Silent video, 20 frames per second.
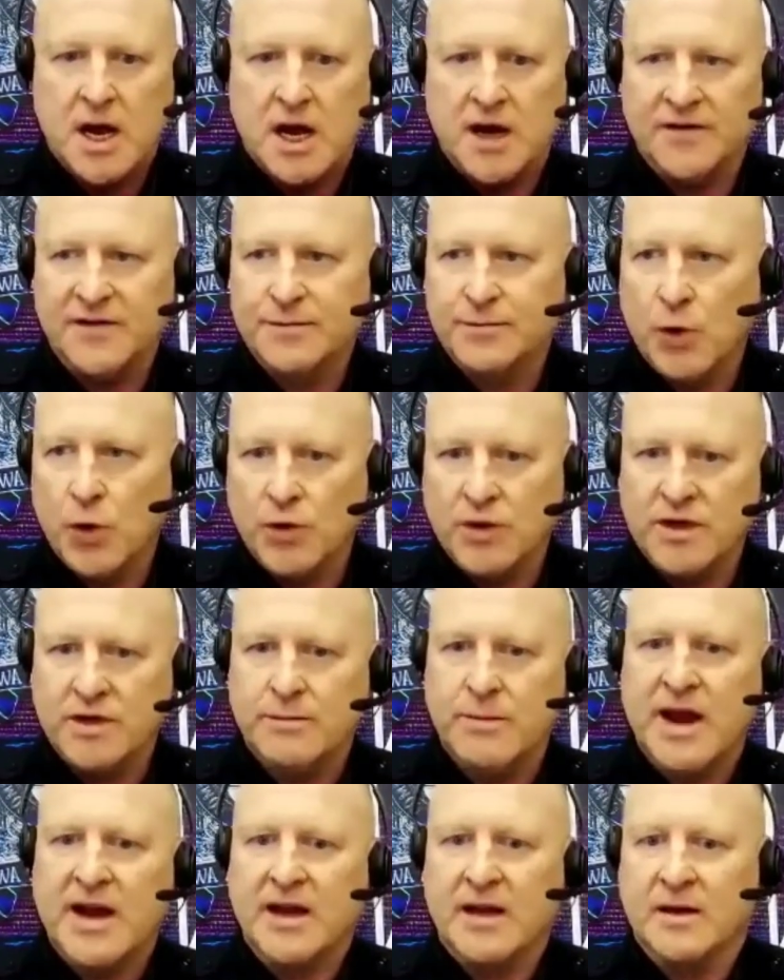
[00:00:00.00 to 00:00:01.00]
I've spoken
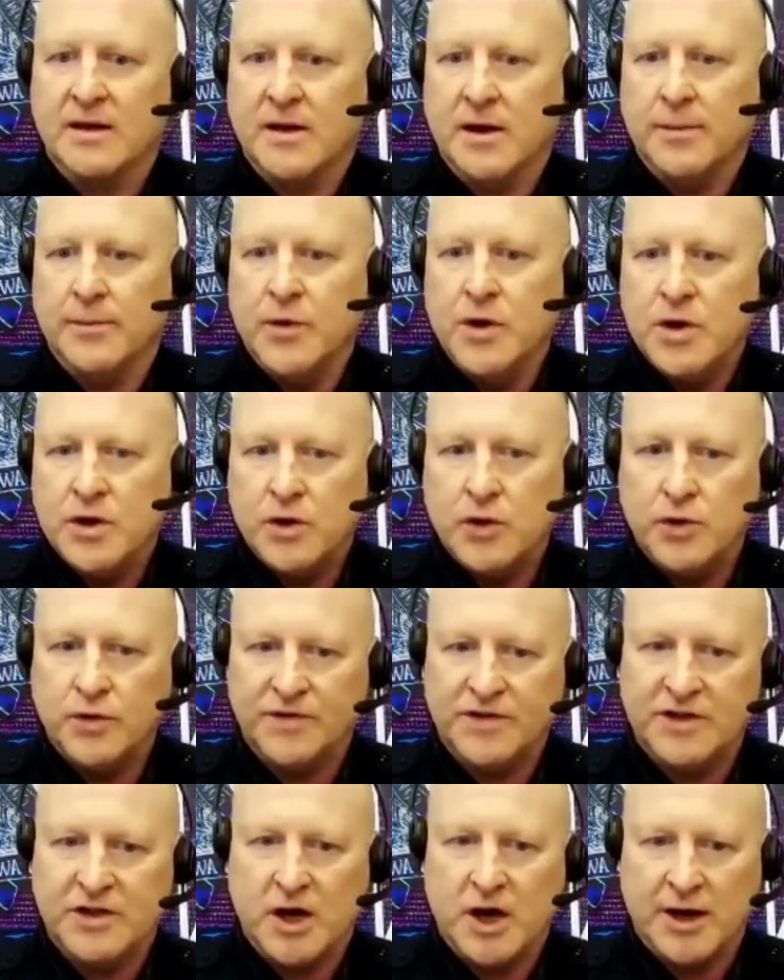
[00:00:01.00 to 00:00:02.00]
to many of them who
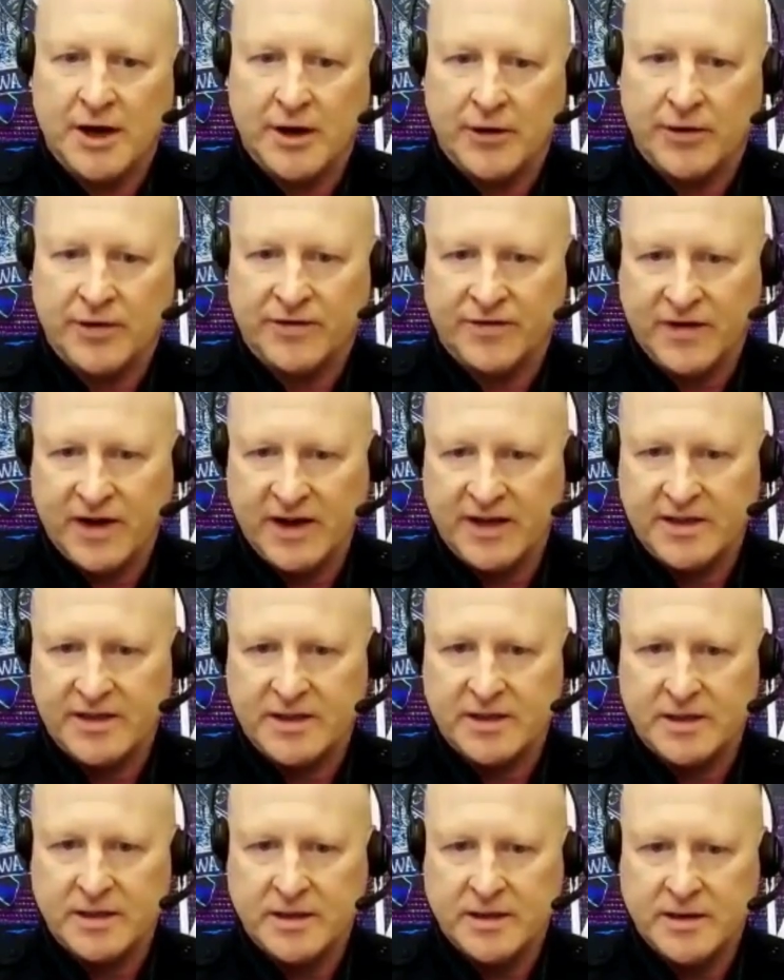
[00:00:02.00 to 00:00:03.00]
have sought out
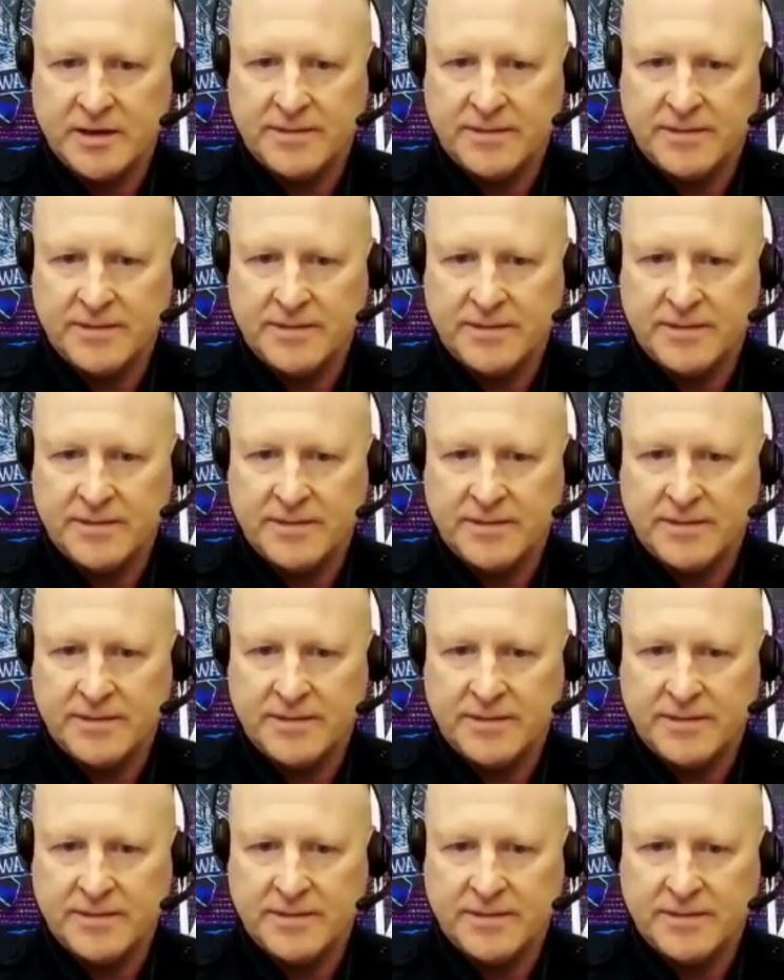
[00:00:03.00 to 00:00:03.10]
advice.